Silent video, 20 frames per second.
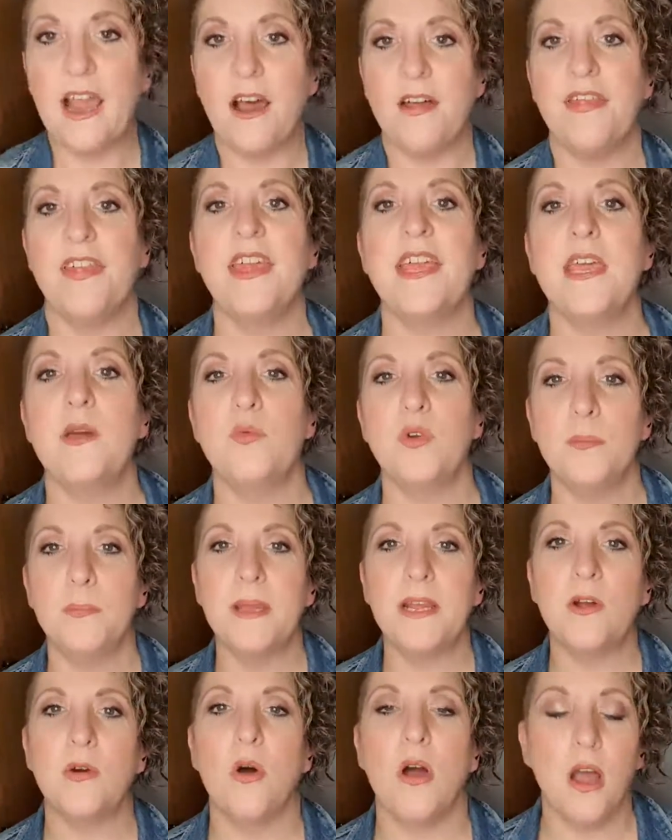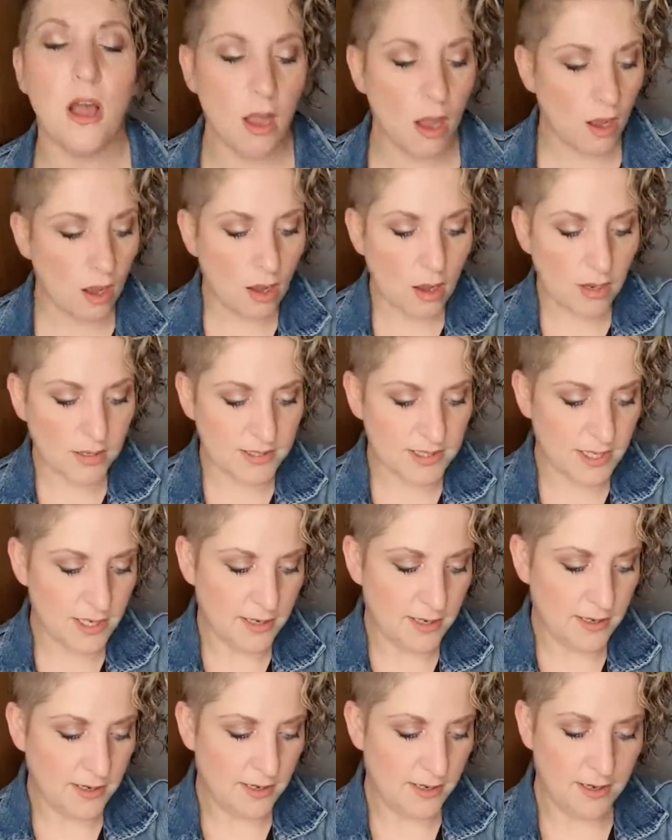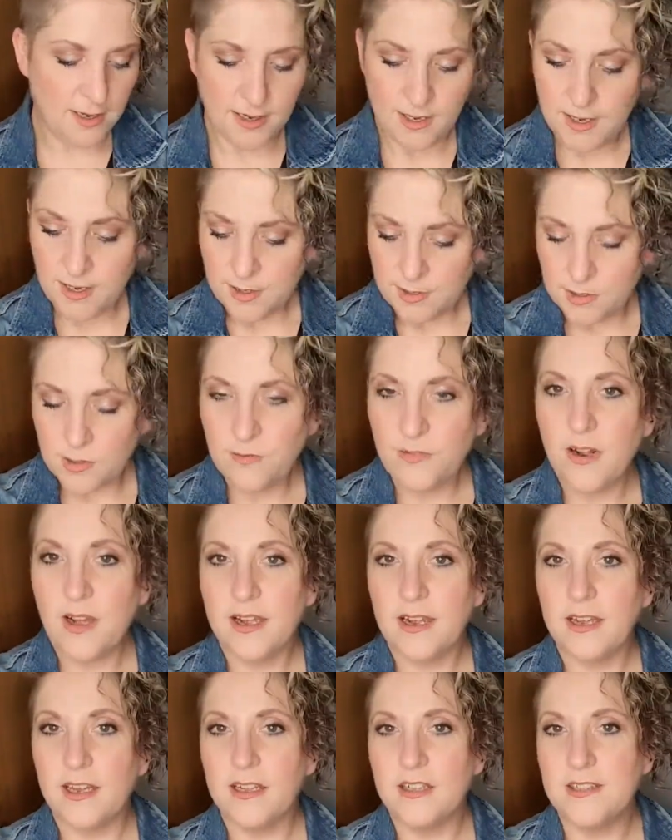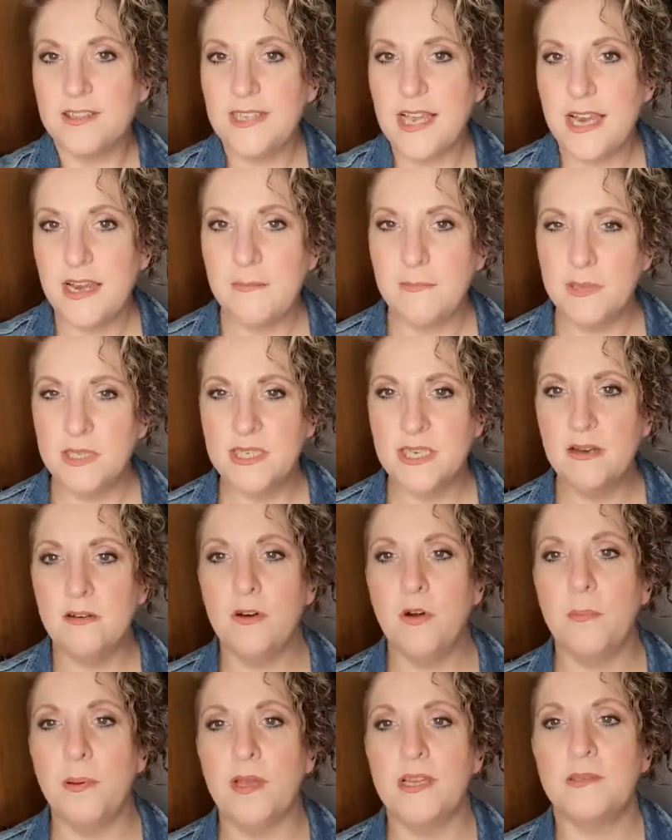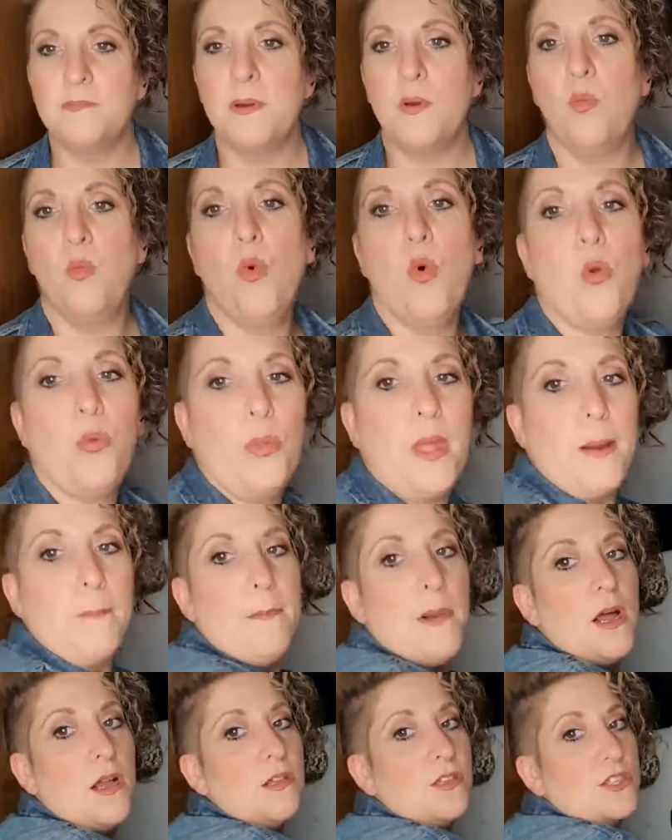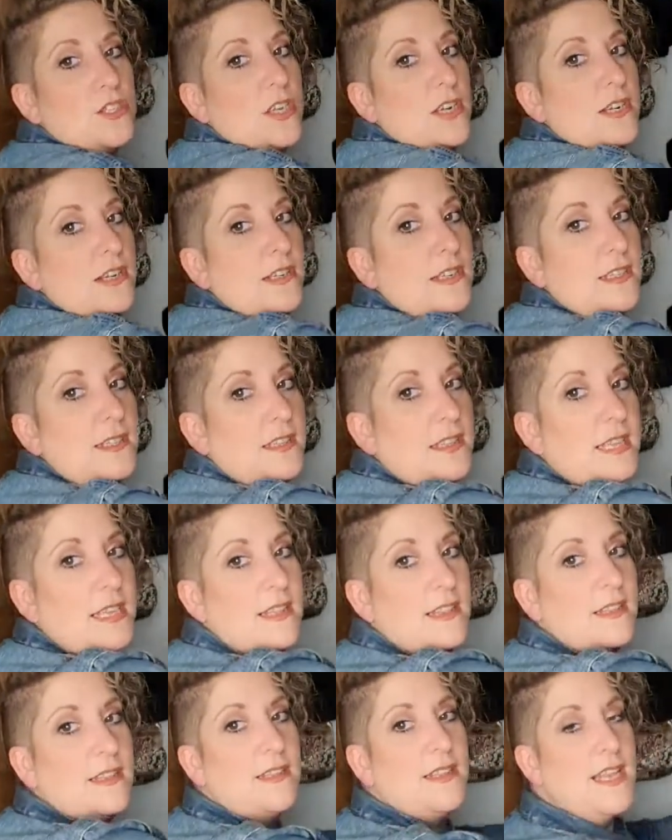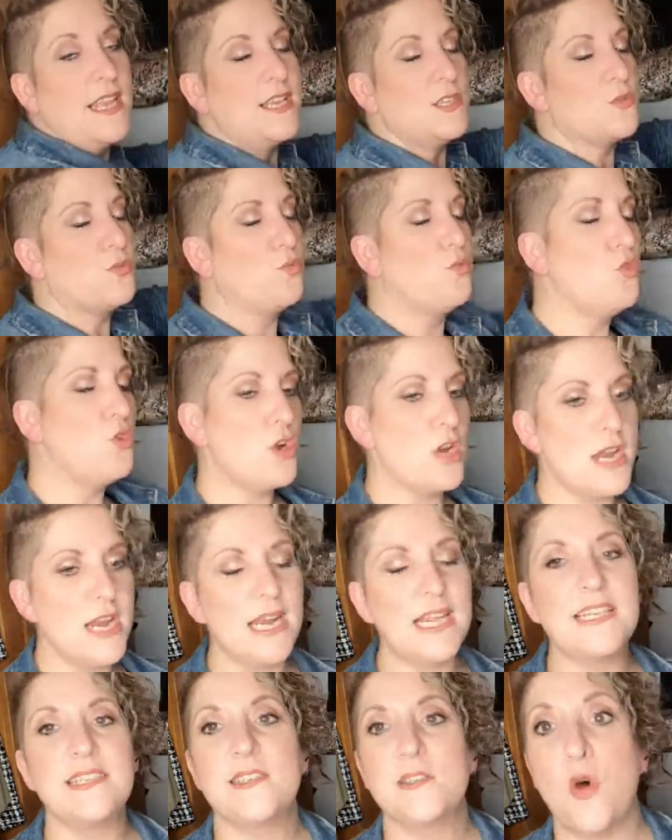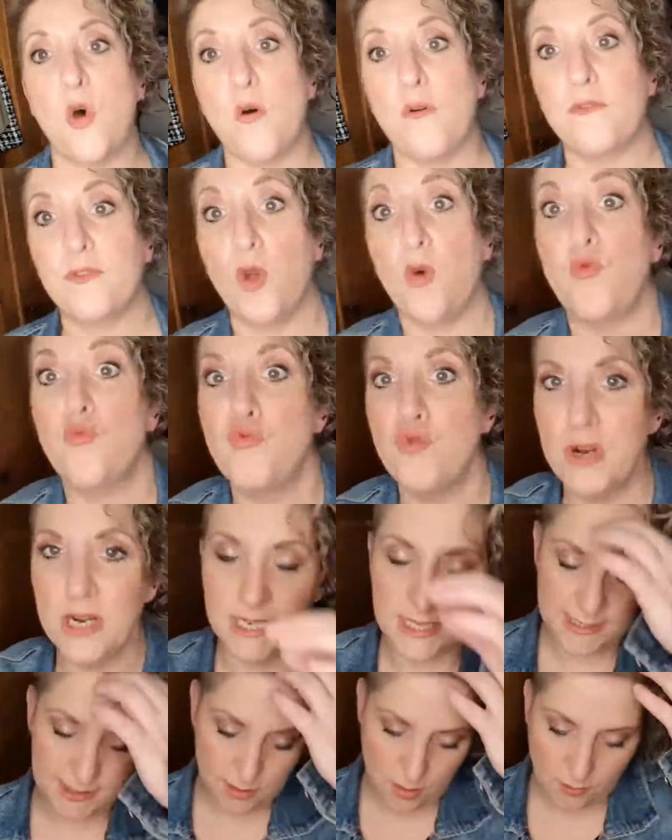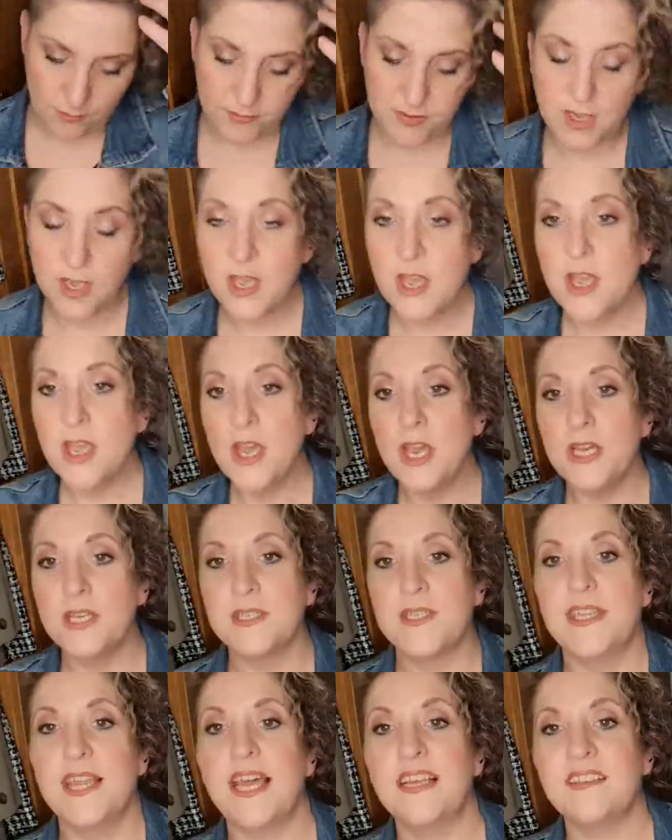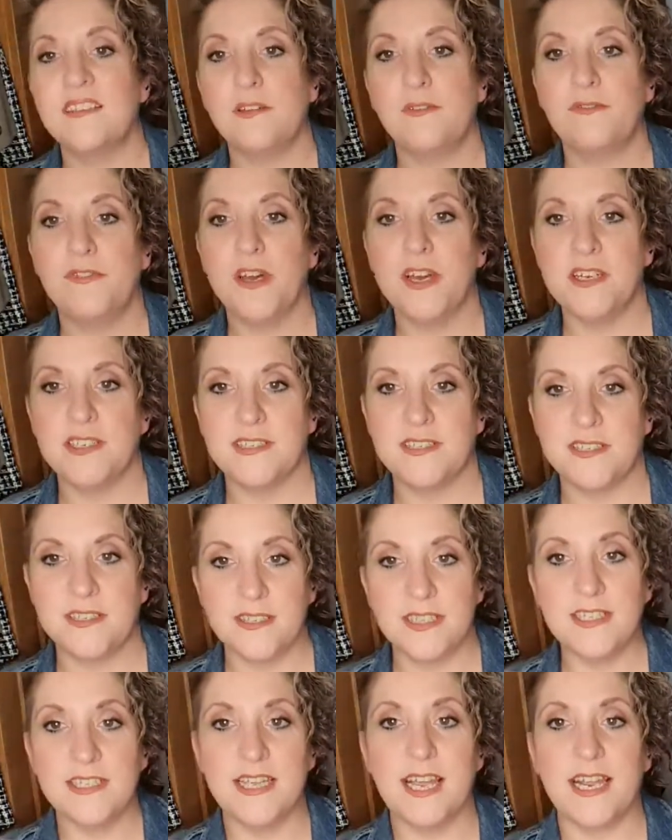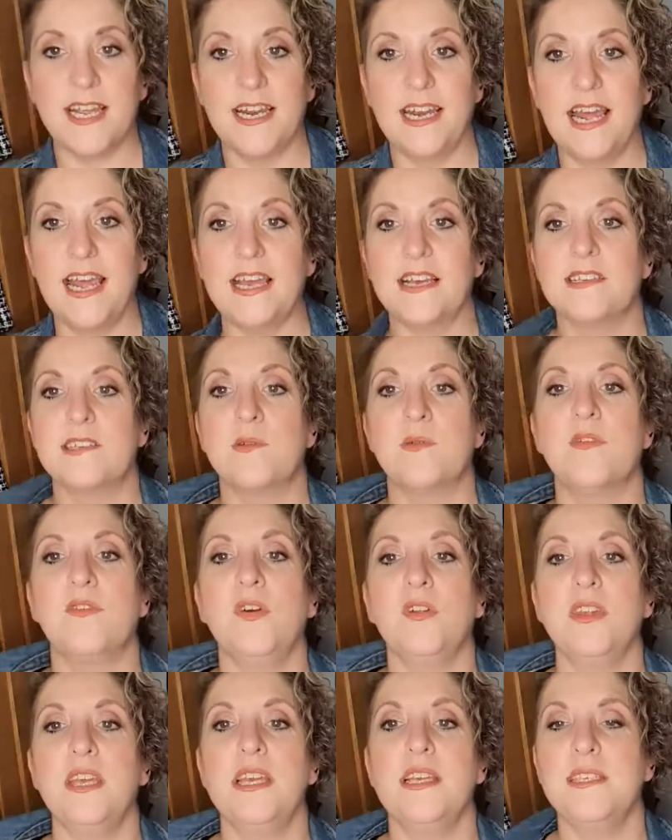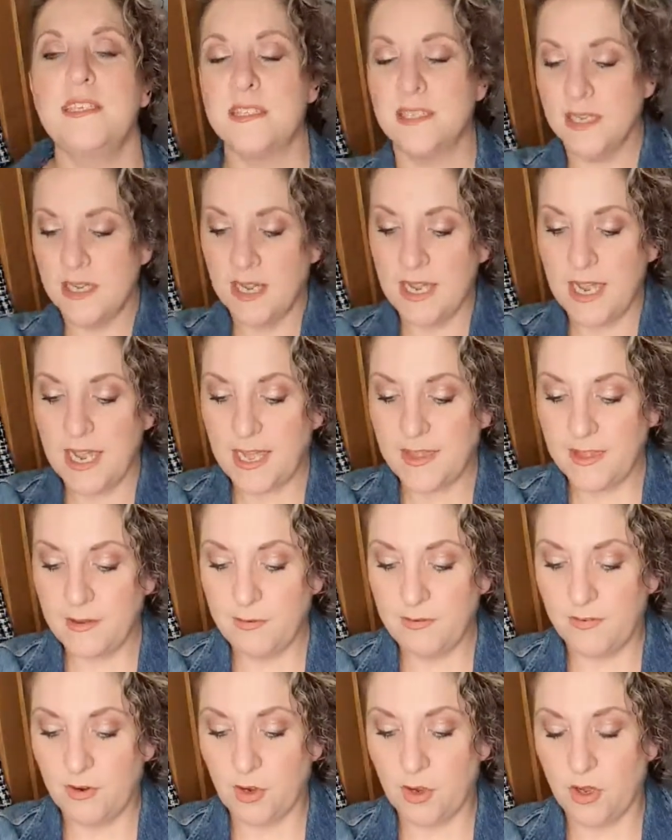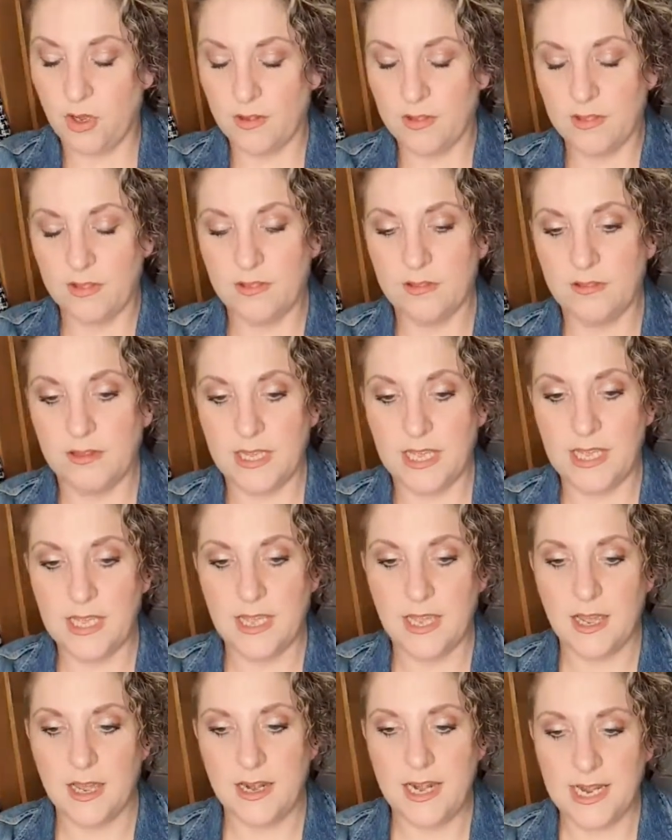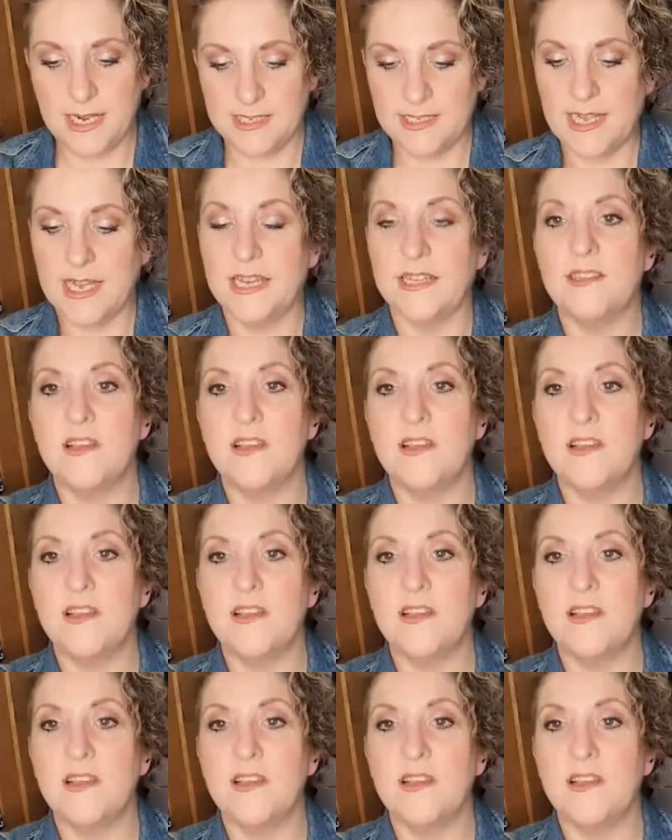I think it would have been quite a hard sort of like denim material, but it's been worn that much that it's really soft, really soft. So that's the second layer. So we've got this and then we've got the next layer.